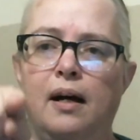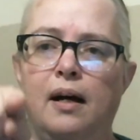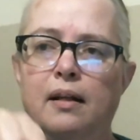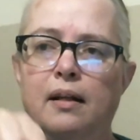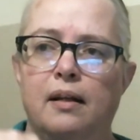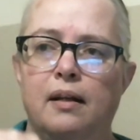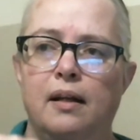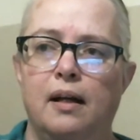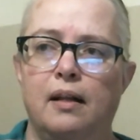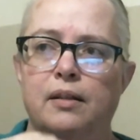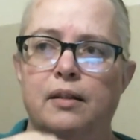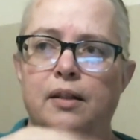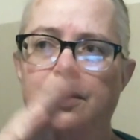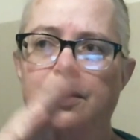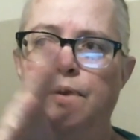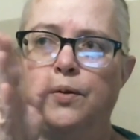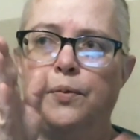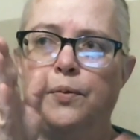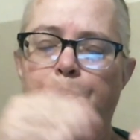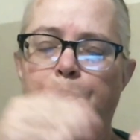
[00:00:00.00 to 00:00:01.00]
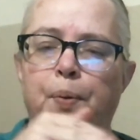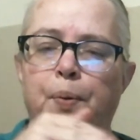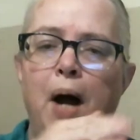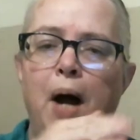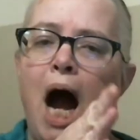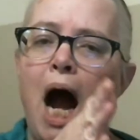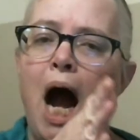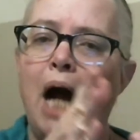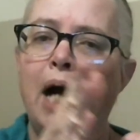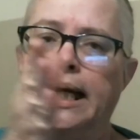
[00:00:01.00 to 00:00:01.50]
a little
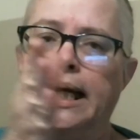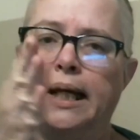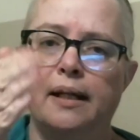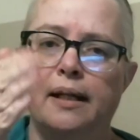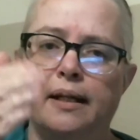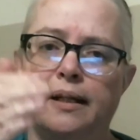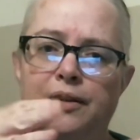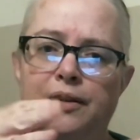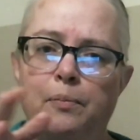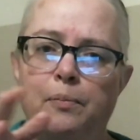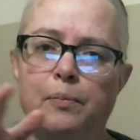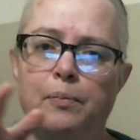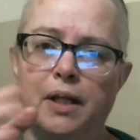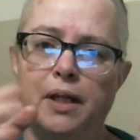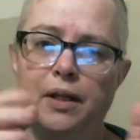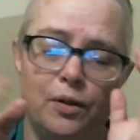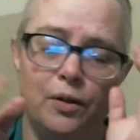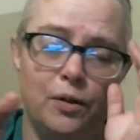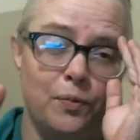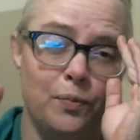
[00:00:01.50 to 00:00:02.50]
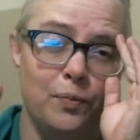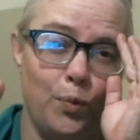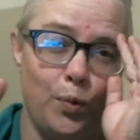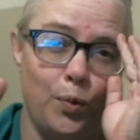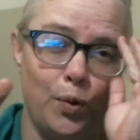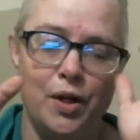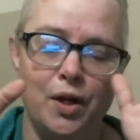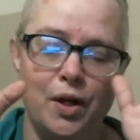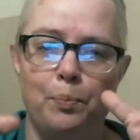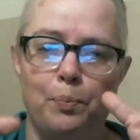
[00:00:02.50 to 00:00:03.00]
pocket in the middle where
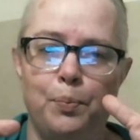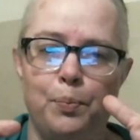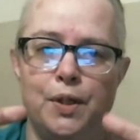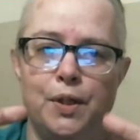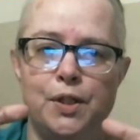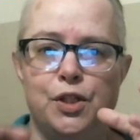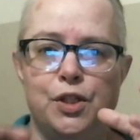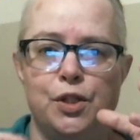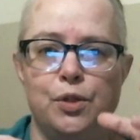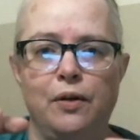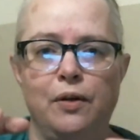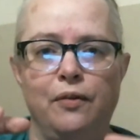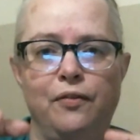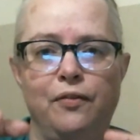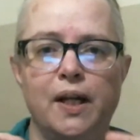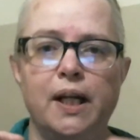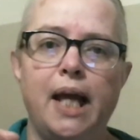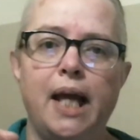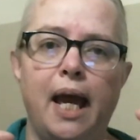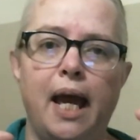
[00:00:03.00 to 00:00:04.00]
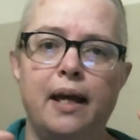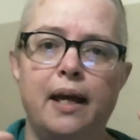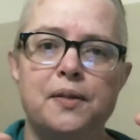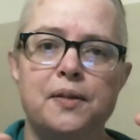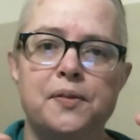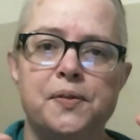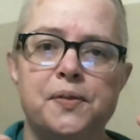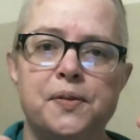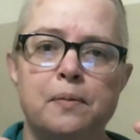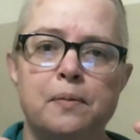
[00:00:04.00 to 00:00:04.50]
you can put 2 different cakes.